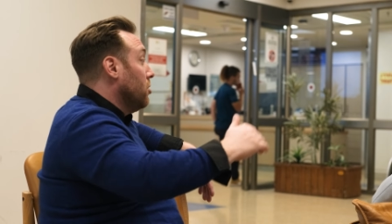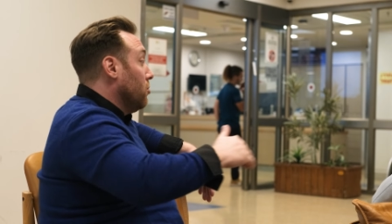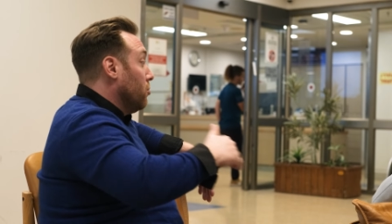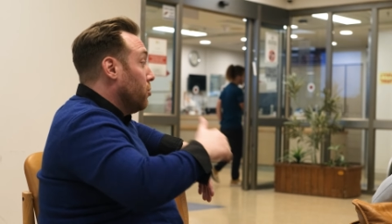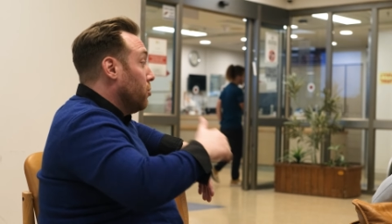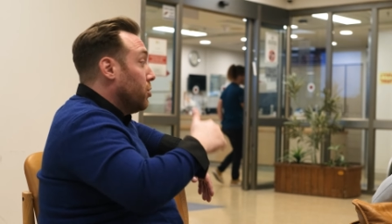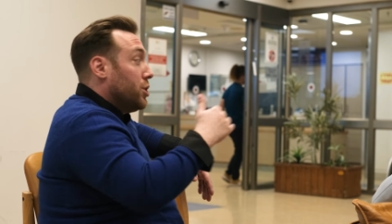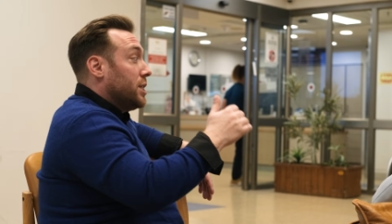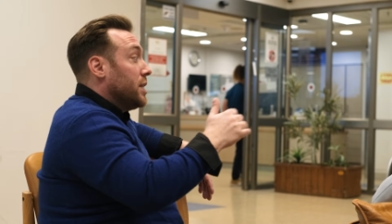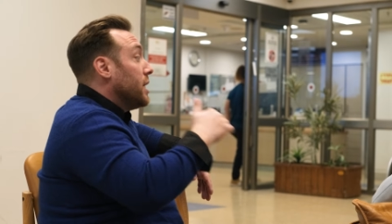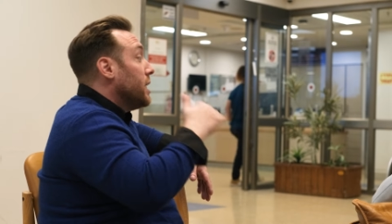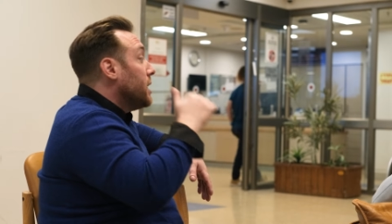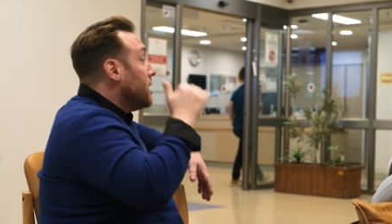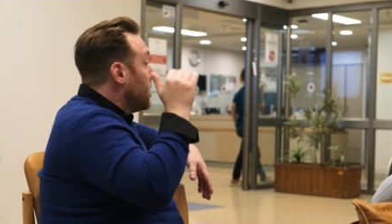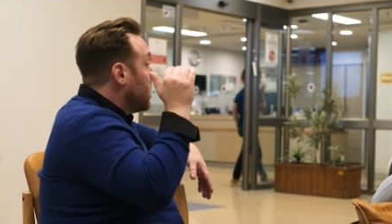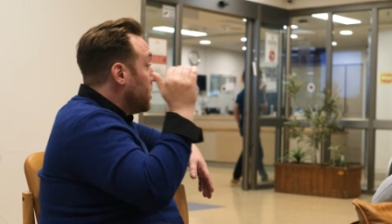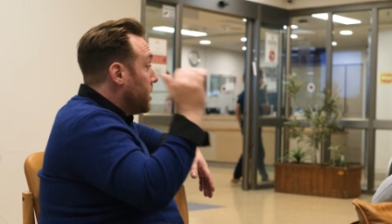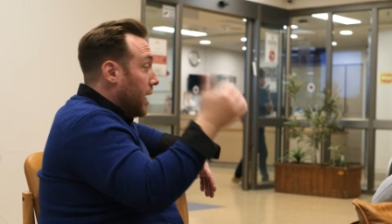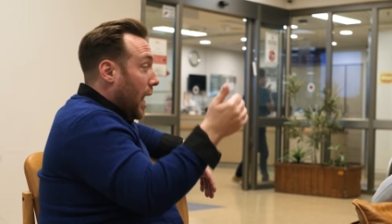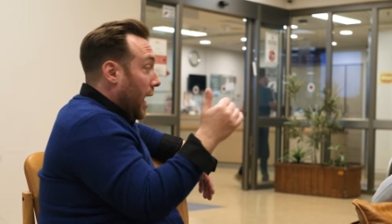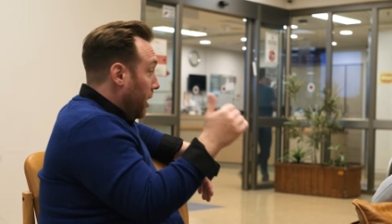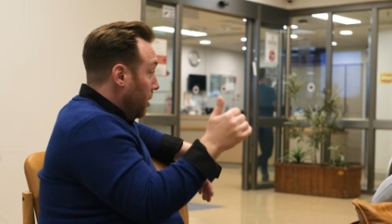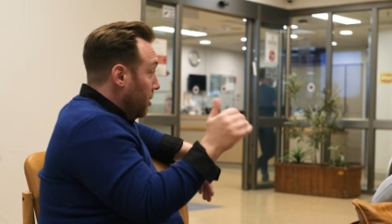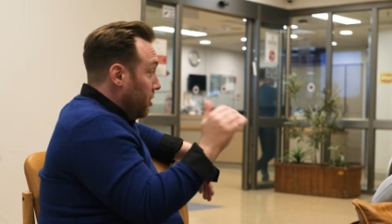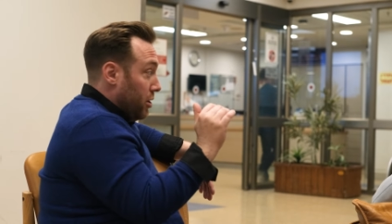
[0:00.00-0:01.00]
which is
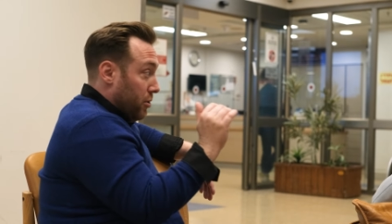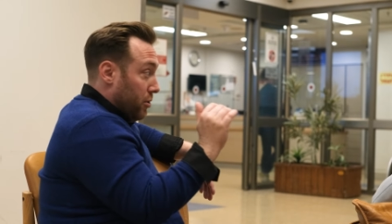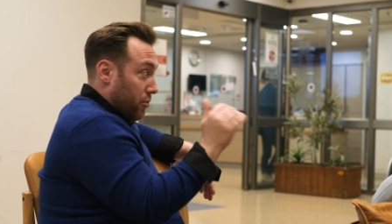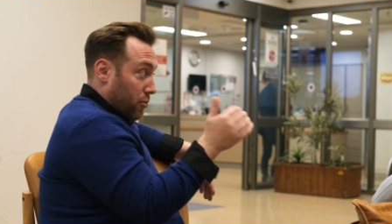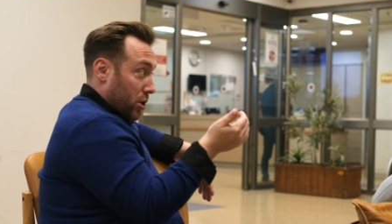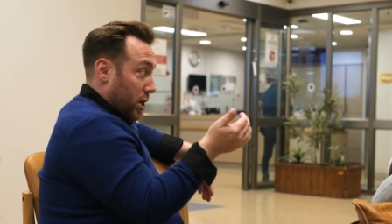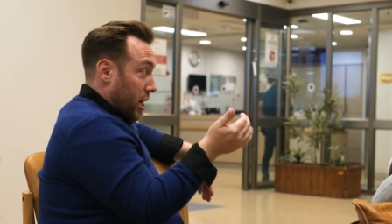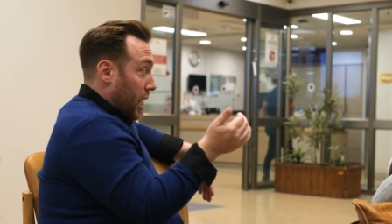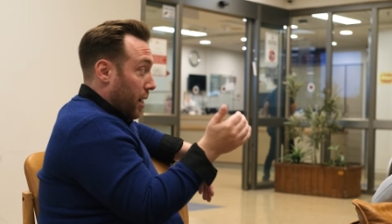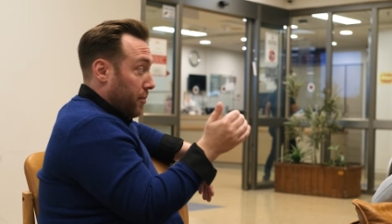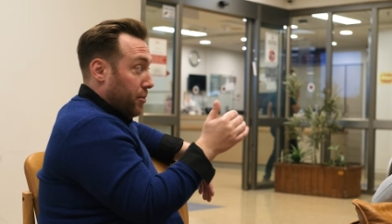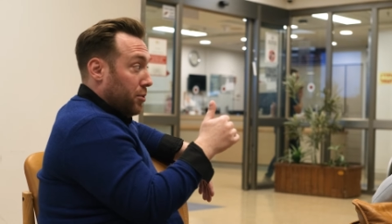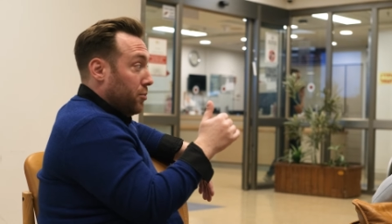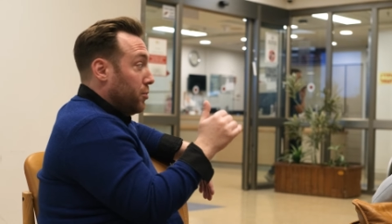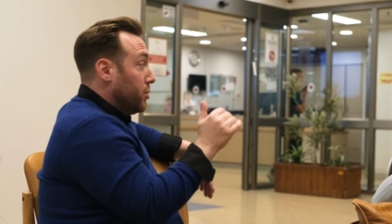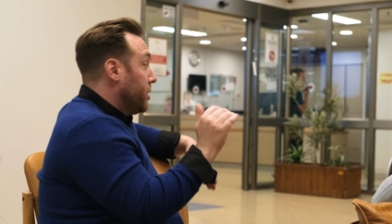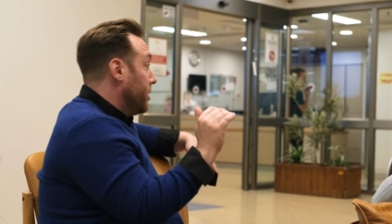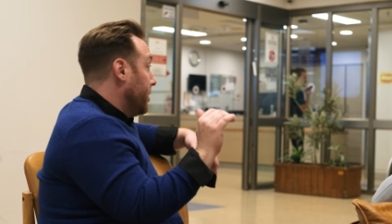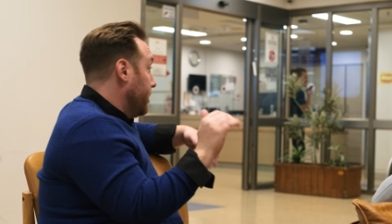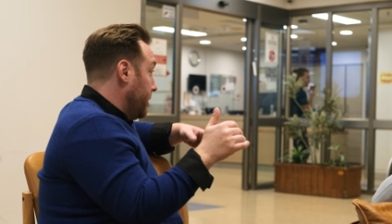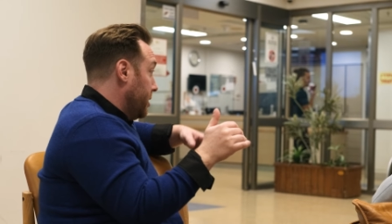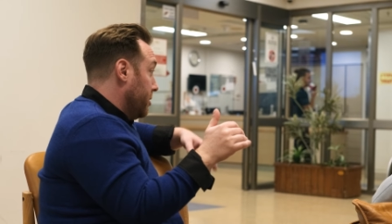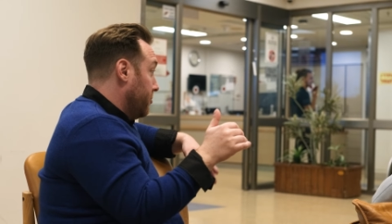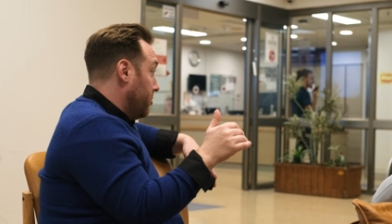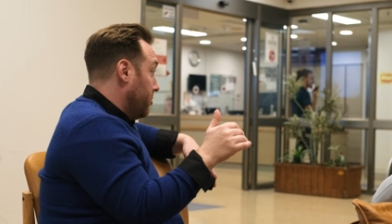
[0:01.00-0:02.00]
exactly what happened with the
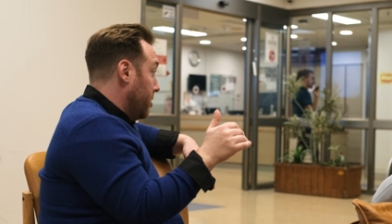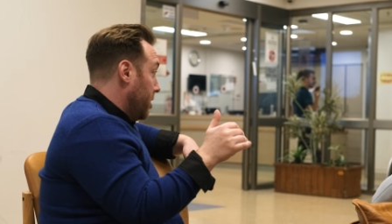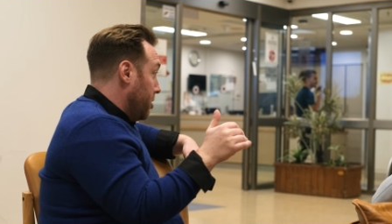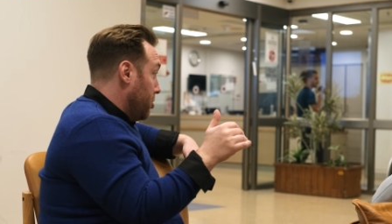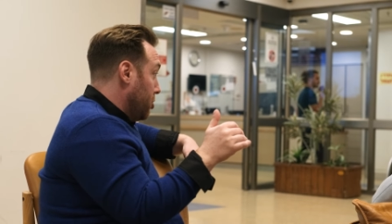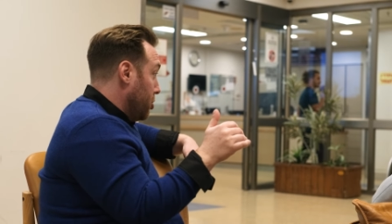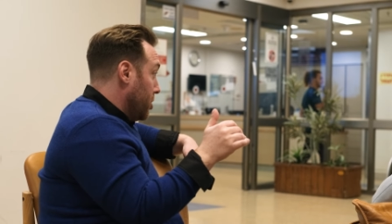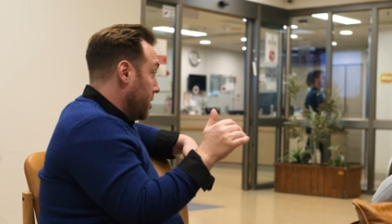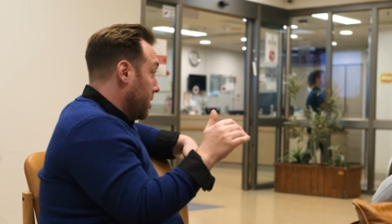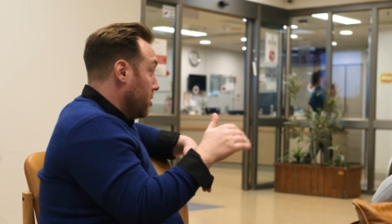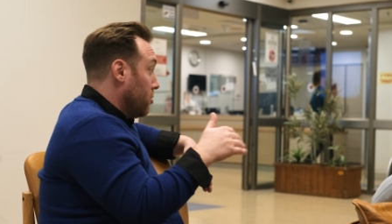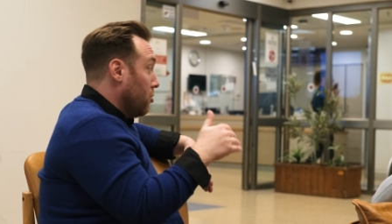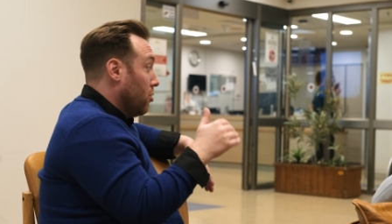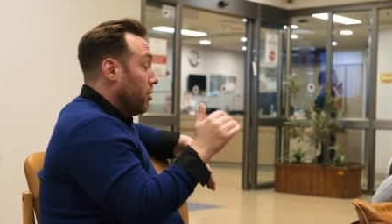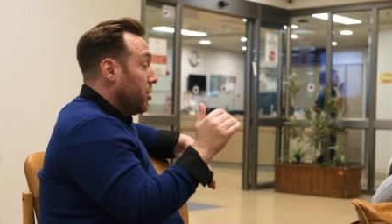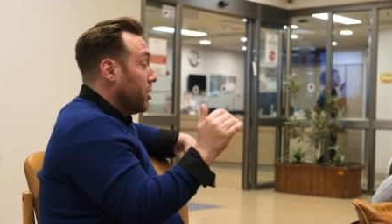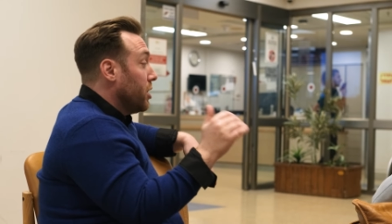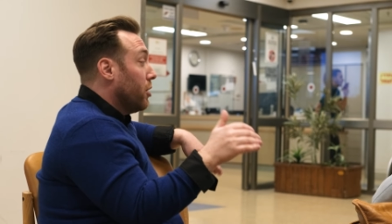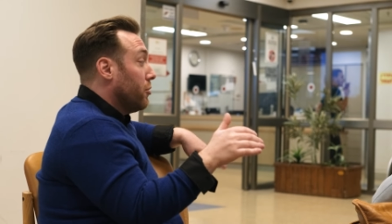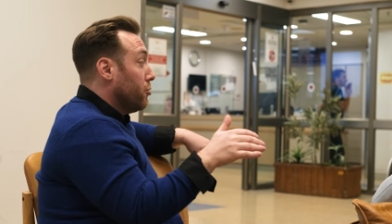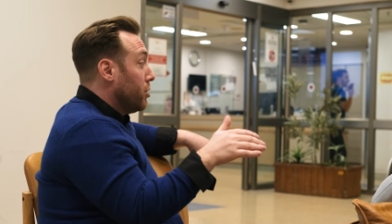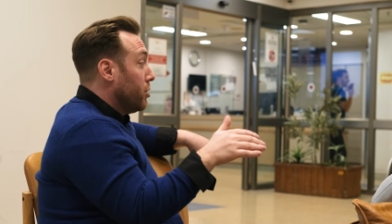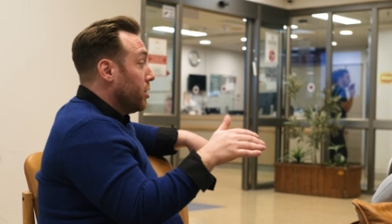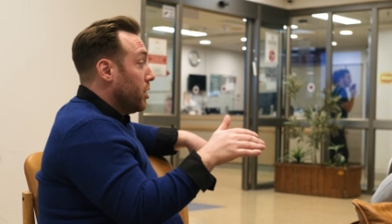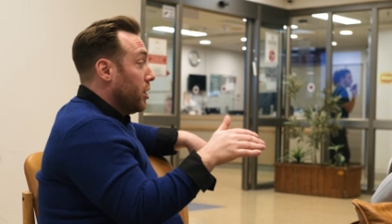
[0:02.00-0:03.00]
League of Nations and all the
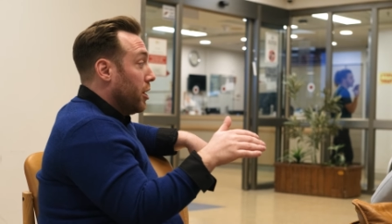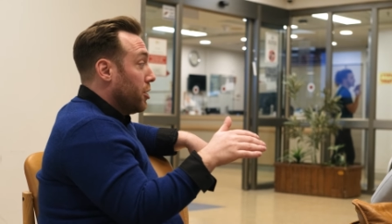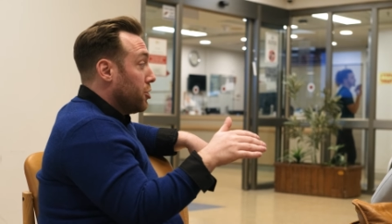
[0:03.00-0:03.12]
other right.